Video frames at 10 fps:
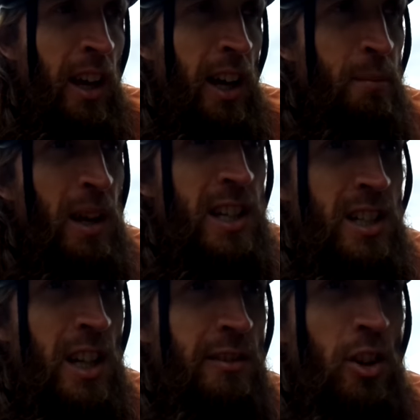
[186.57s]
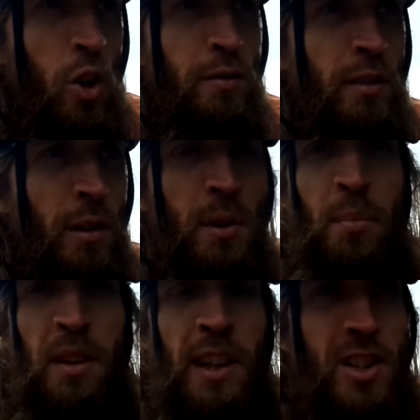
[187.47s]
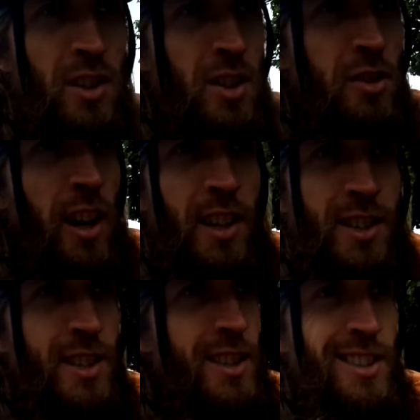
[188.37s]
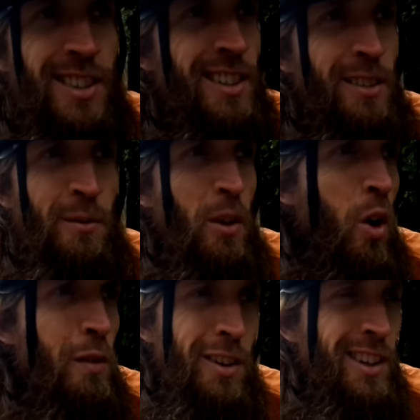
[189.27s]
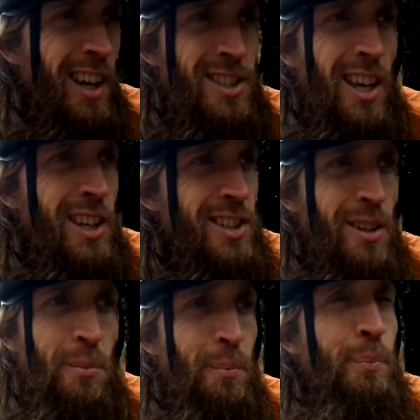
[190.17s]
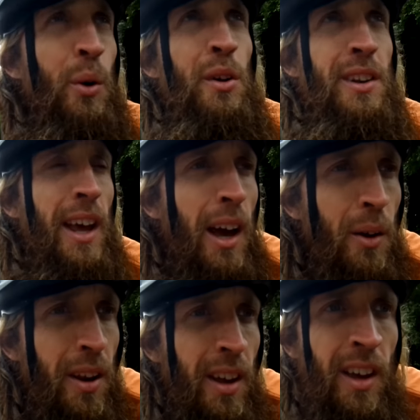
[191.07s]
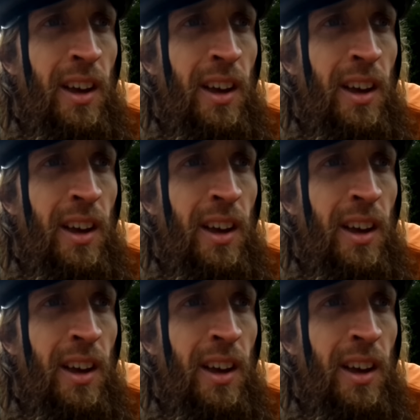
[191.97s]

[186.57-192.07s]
and basically recovery from depletion, stress, overtaxation, burnt out,